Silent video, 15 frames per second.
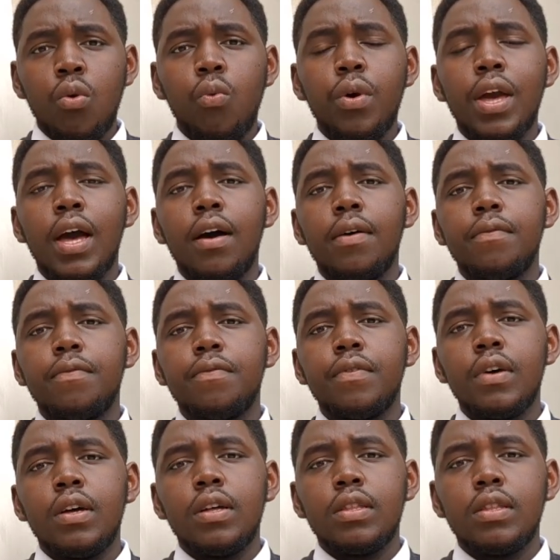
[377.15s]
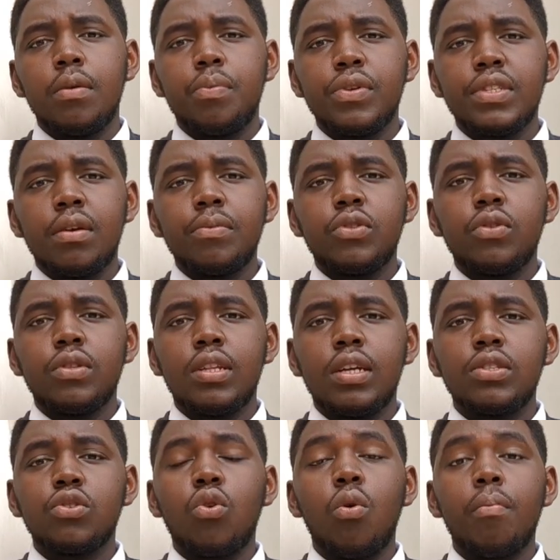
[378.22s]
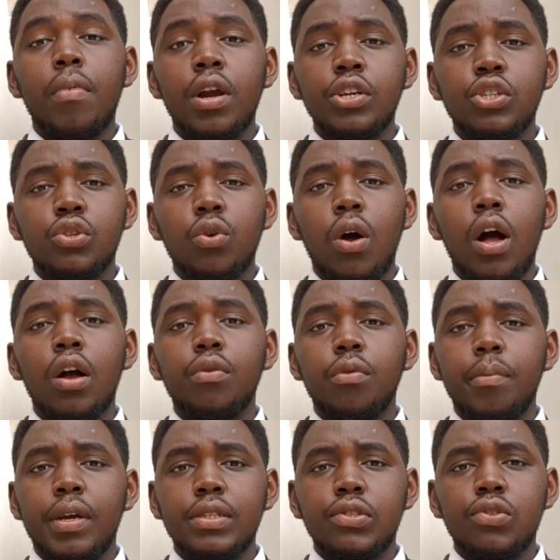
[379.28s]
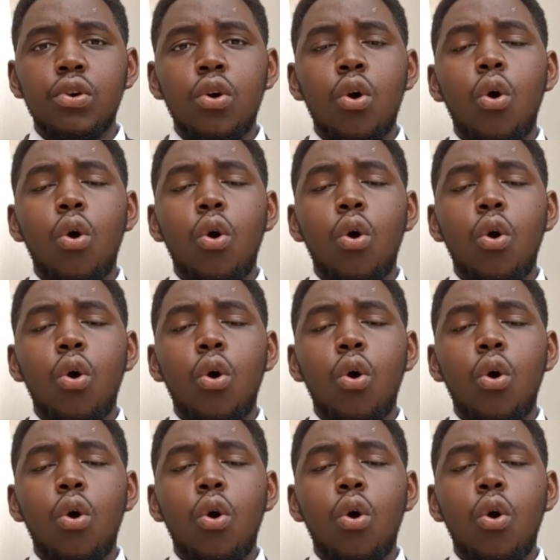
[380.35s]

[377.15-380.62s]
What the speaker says: we have the presumption that commercial agreements